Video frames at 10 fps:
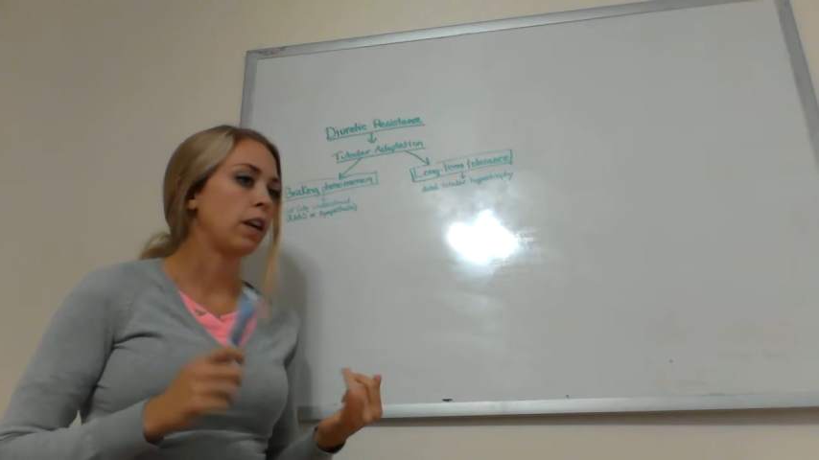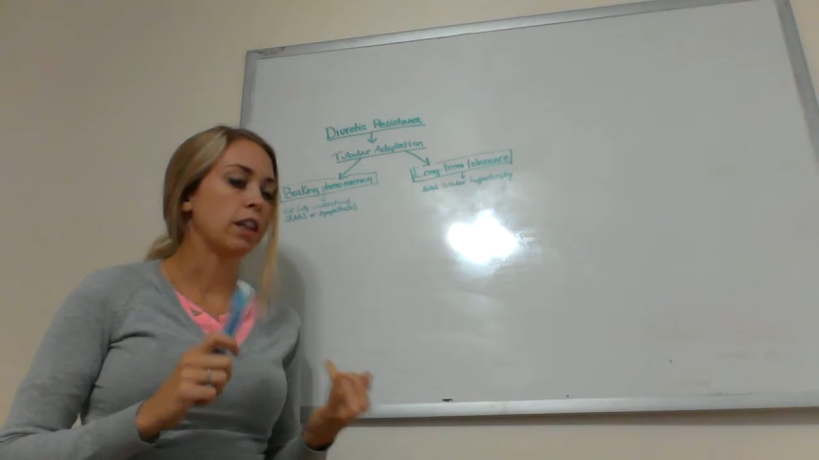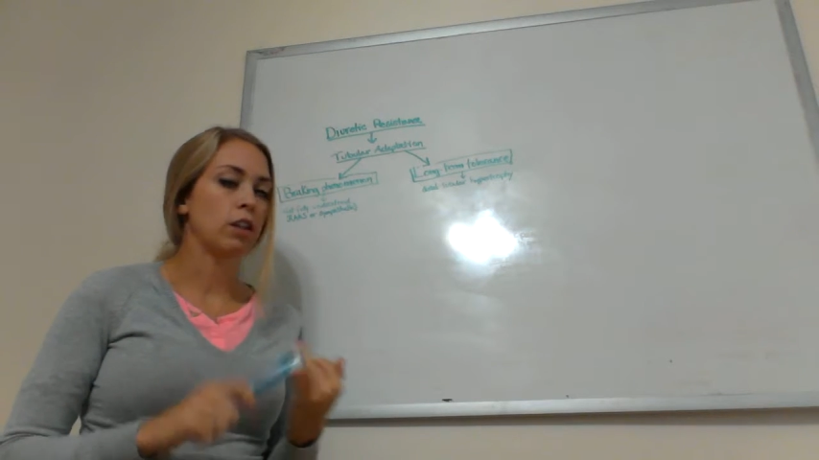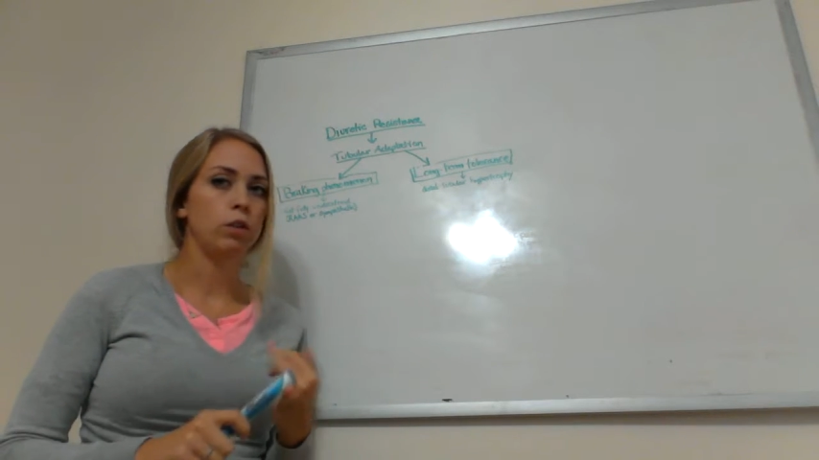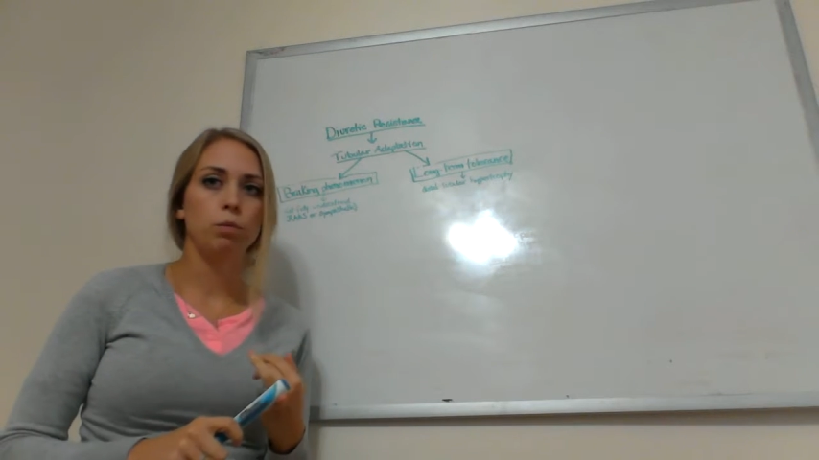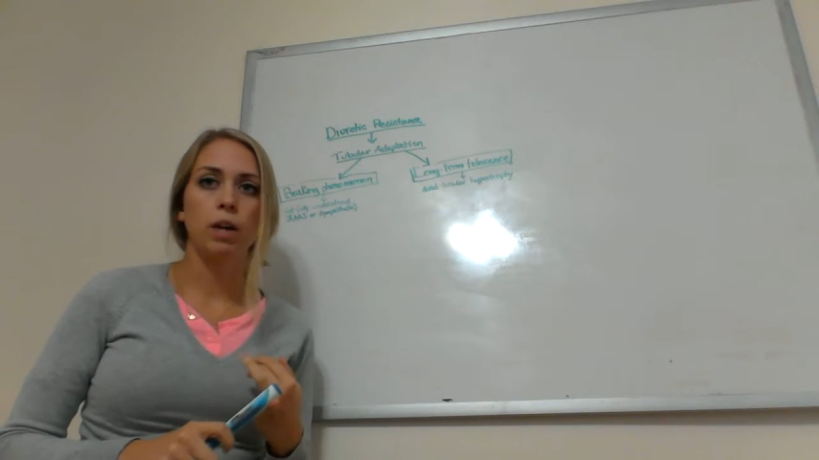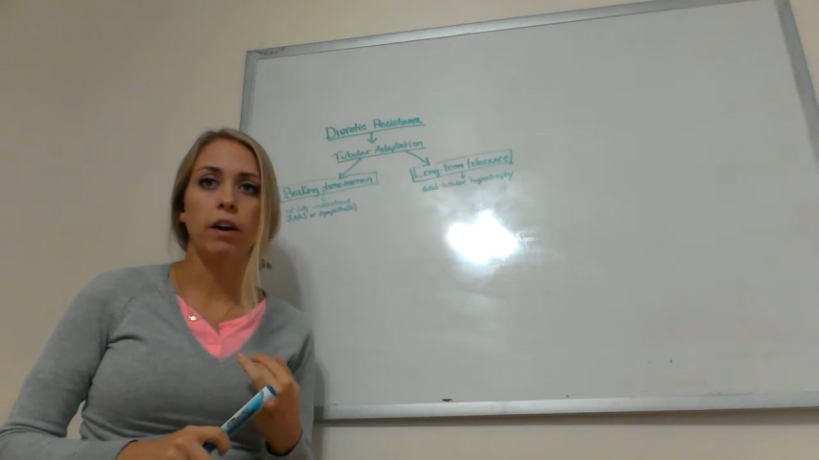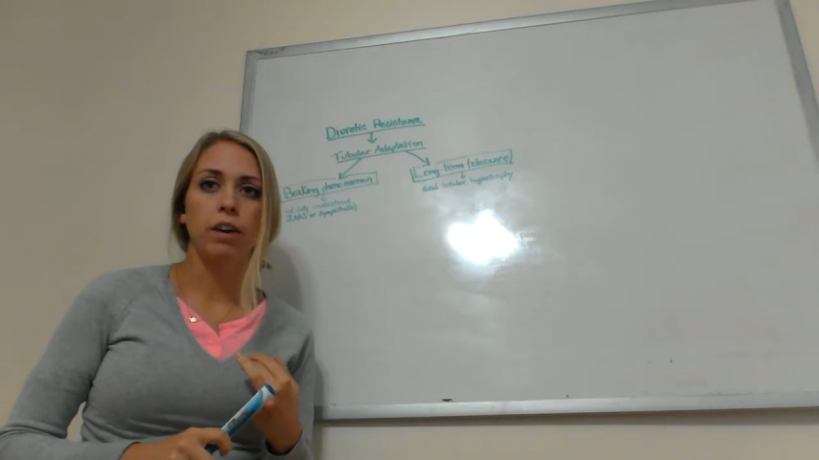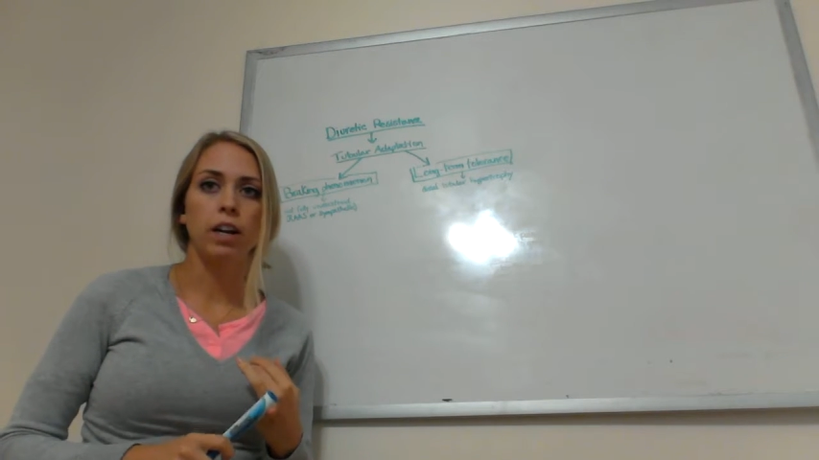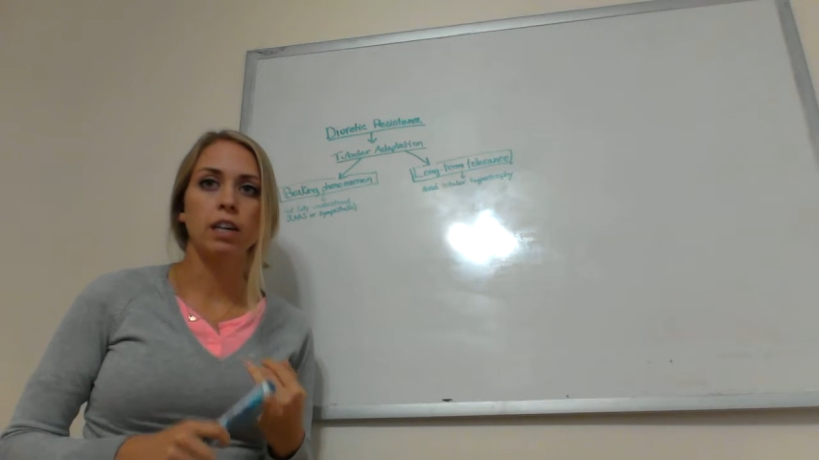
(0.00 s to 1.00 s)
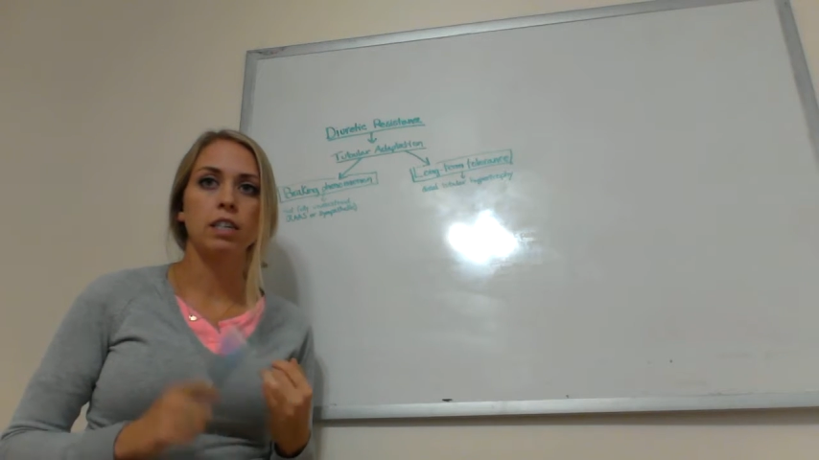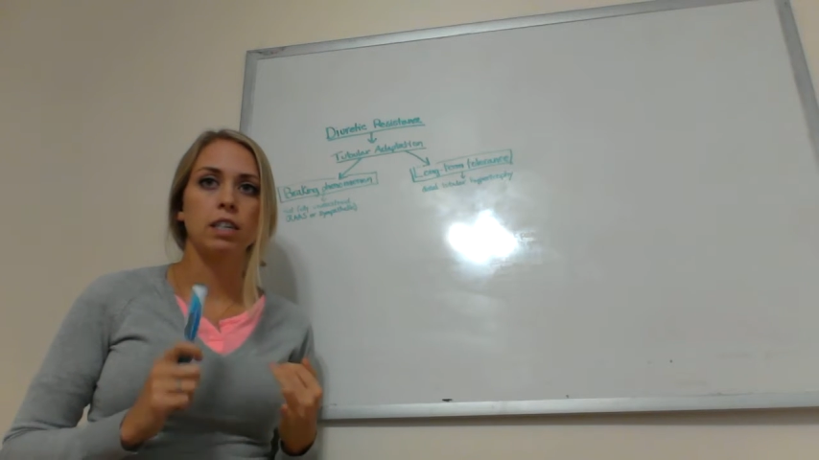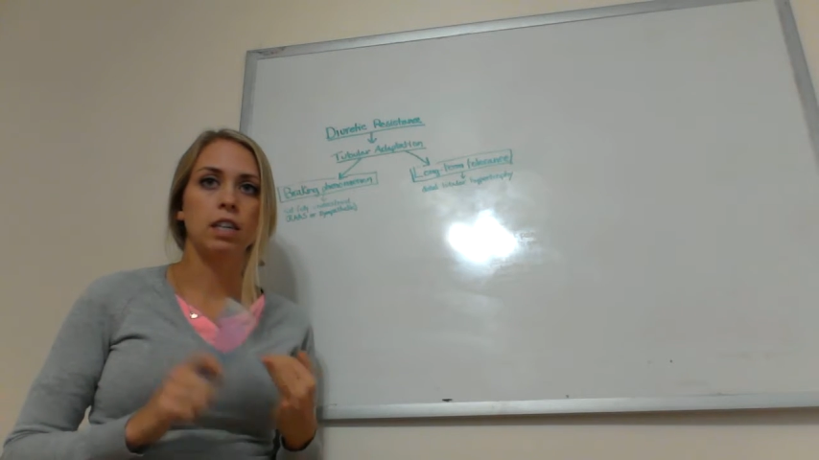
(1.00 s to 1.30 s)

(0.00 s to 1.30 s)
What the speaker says: like the loop diuretics,